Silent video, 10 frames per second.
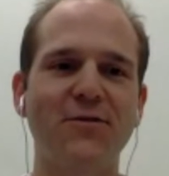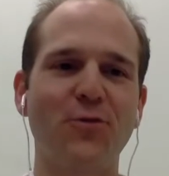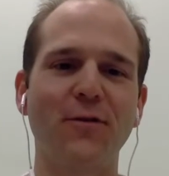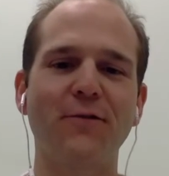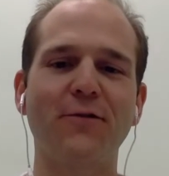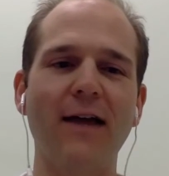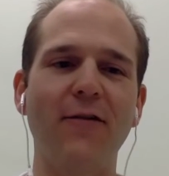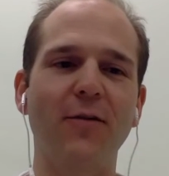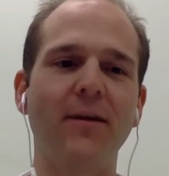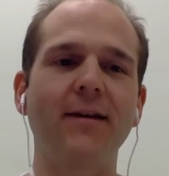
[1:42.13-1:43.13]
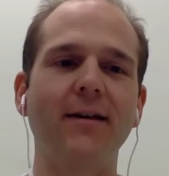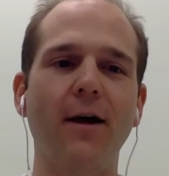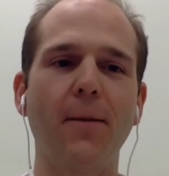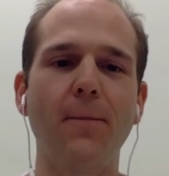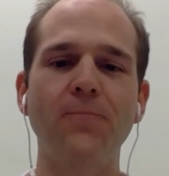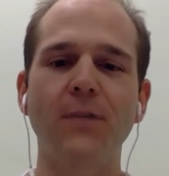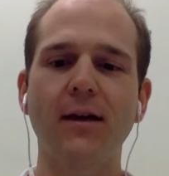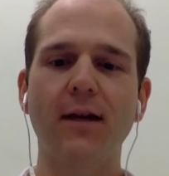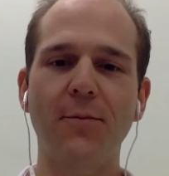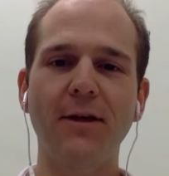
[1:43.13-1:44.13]
Jordan, for having me.
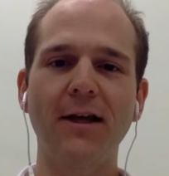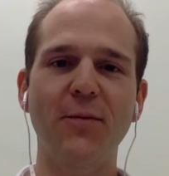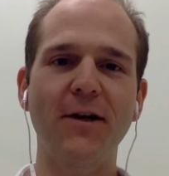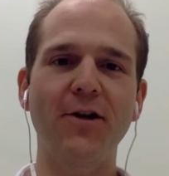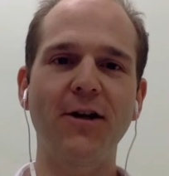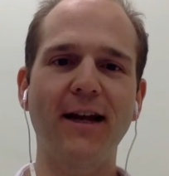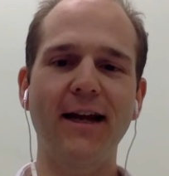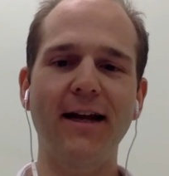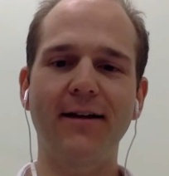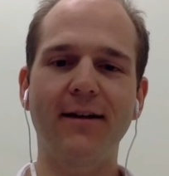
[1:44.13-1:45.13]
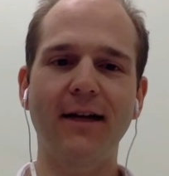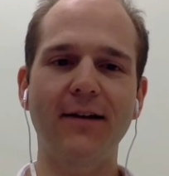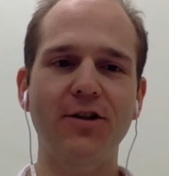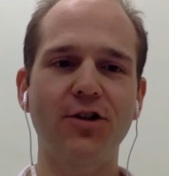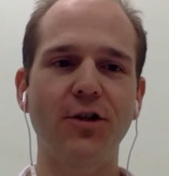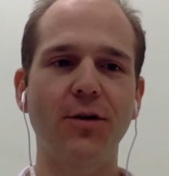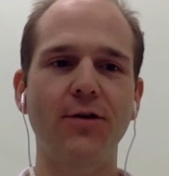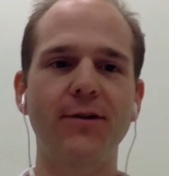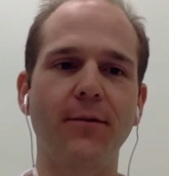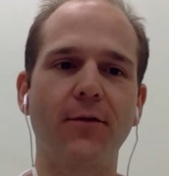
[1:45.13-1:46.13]
I'm glad to be here today and glad to share with
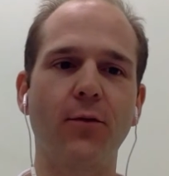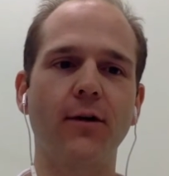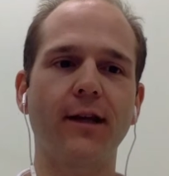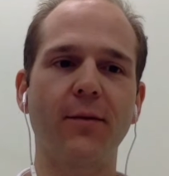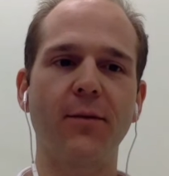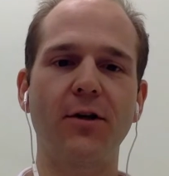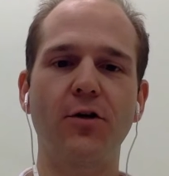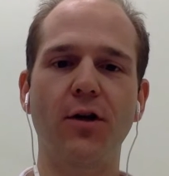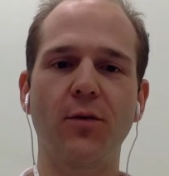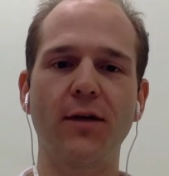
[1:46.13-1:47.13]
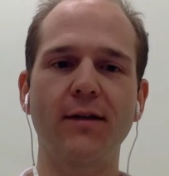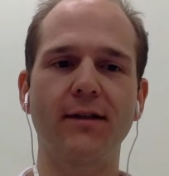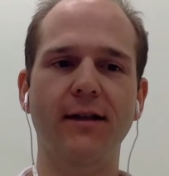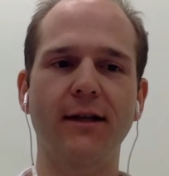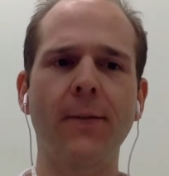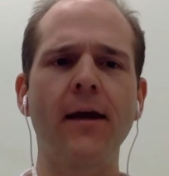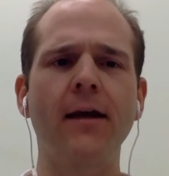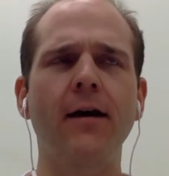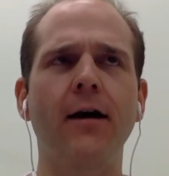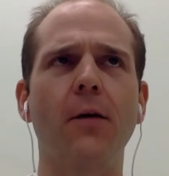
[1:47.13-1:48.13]
you some of the work that I've been doing recently.
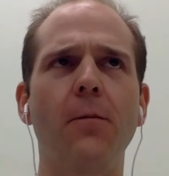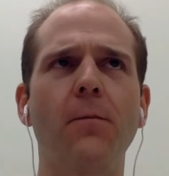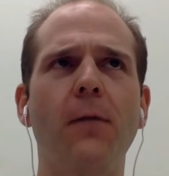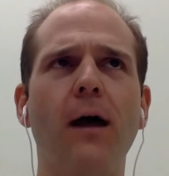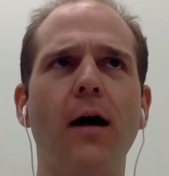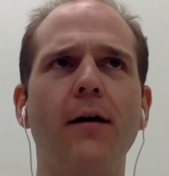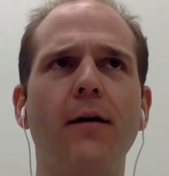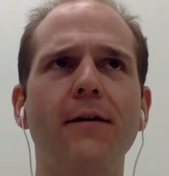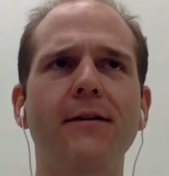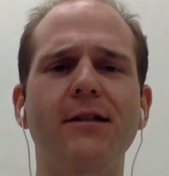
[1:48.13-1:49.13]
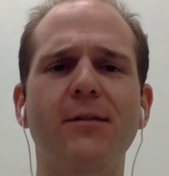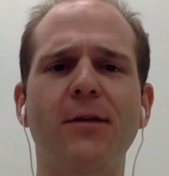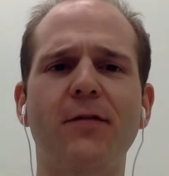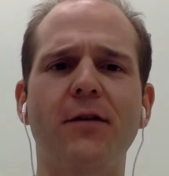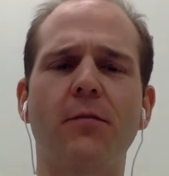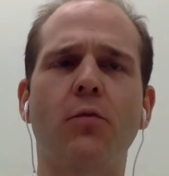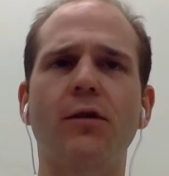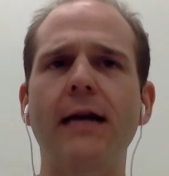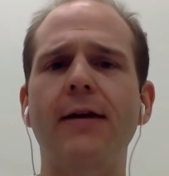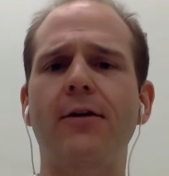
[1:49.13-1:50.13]
This is a bit of a more
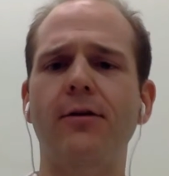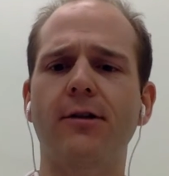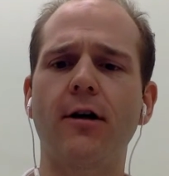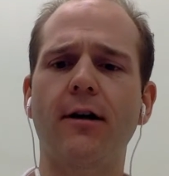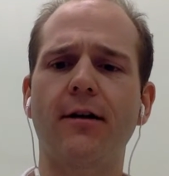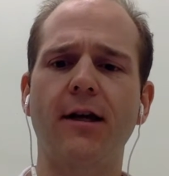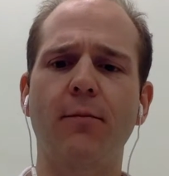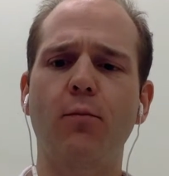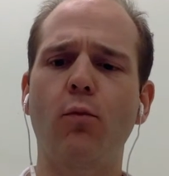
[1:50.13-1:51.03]
technical talk, I think,